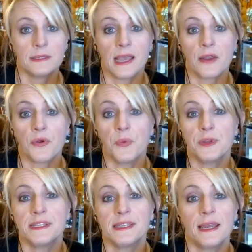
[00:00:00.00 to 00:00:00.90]
Zachary
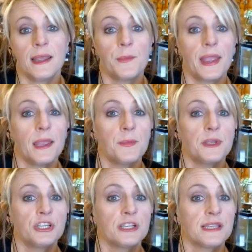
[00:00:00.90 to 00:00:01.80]
would send him
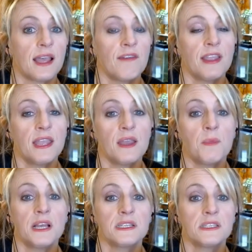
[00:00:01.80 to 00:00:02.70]
images of
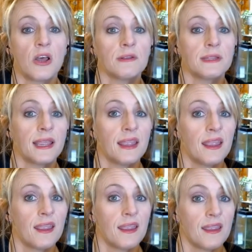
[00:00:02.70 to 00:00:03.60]
him
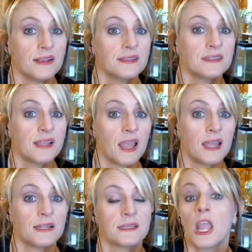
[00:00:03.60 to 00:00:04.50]
assaulting his
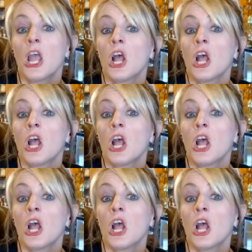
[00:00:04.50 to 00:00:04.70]
sons.